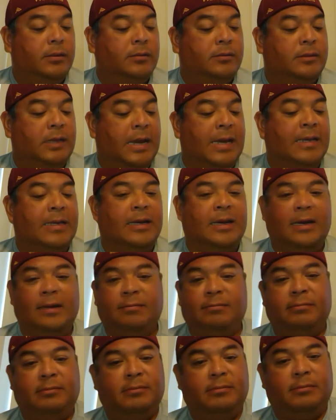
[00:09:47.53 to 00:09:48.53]
Die
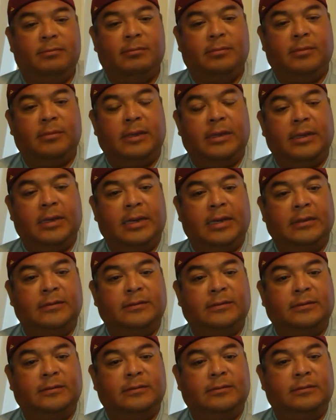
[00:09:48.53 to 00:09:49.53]
cut, I
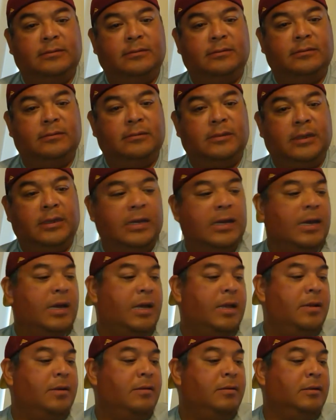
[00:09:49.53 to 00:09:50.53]
guess.
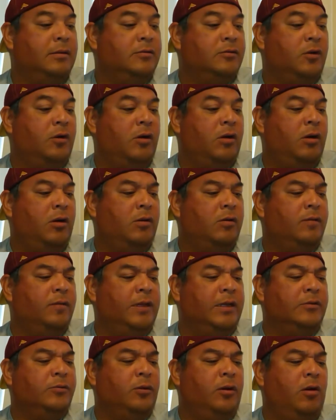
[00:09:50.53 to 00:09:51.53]
Again, these
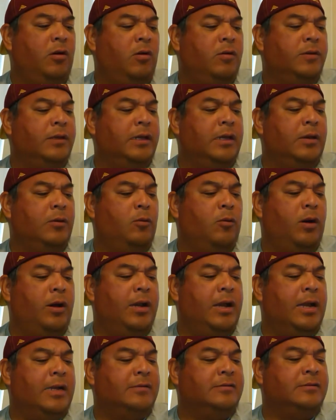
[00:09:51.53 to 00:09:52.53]
were only 1
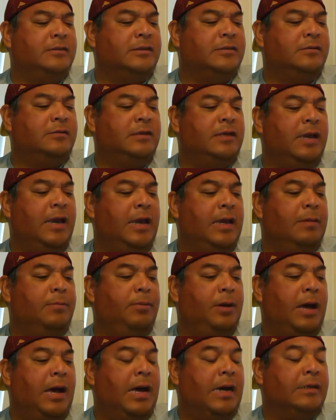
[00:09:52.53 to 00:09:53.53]
out of 68
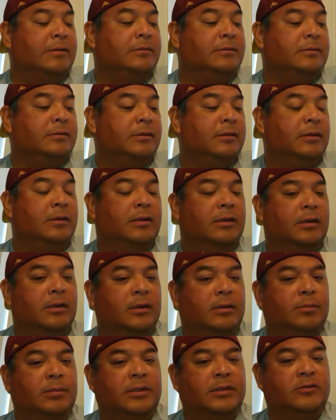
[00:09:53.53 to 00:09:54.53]
packs,
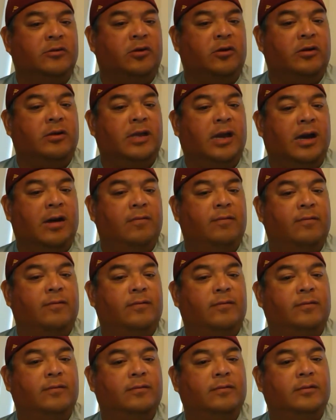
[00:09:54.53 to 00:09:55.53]
but these are tough.
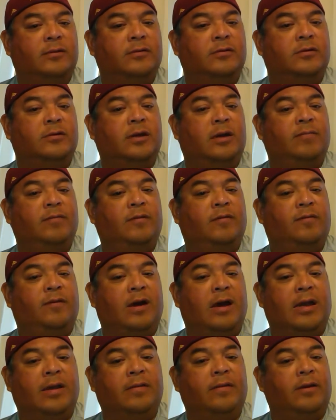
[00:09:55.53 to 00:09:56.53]
These are tough to
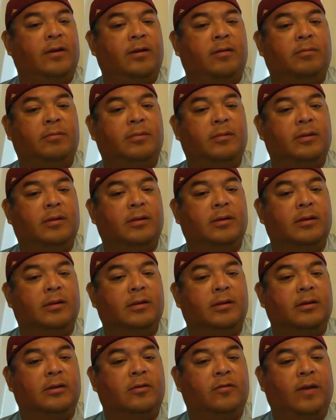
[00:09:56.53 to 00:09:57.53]
find. They're
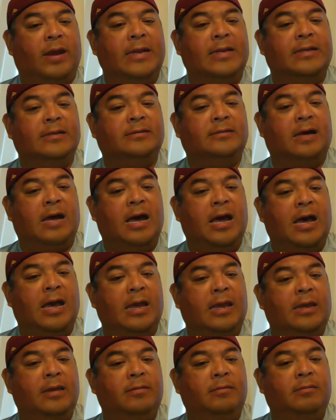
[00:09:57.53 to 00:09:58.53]
great
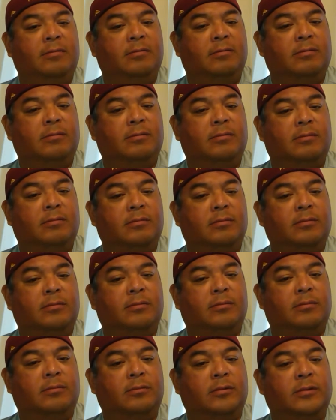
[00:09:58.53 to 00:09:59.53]
design
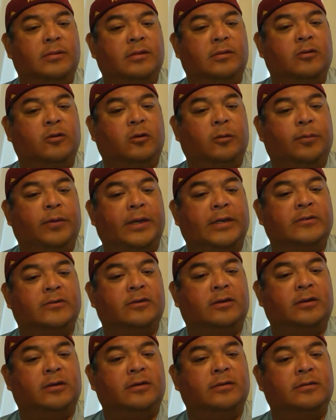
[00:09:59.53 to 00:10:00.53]
with the dual
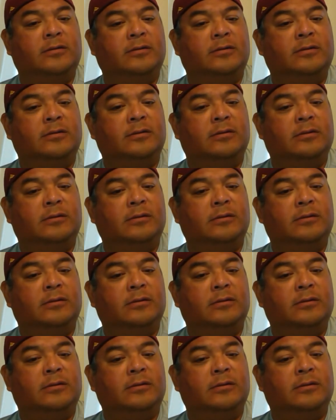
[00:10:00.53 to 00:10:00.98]
pictures.